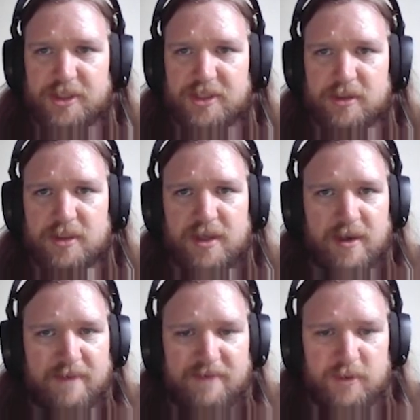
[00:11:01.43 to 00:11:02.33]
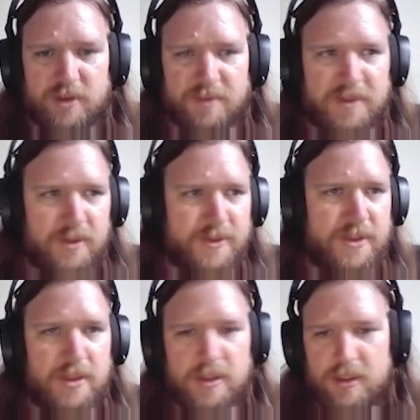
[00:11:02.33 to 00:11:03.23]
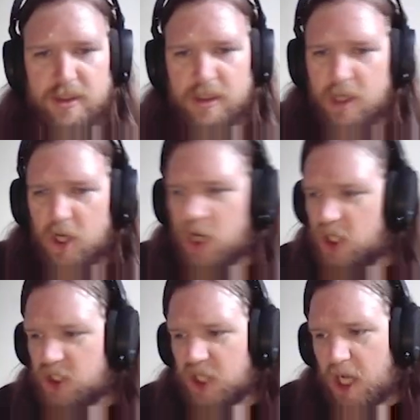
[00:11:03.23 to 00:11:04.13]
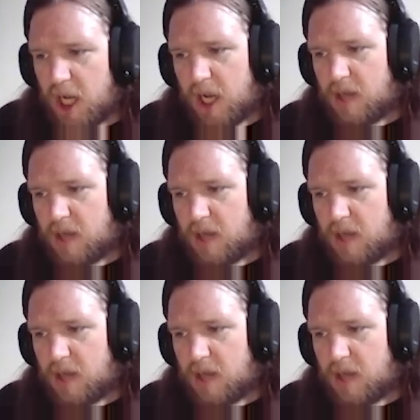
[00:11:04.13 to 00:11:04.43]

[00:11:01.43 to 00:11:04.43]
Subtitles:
because they have field hospitals. Huzzah!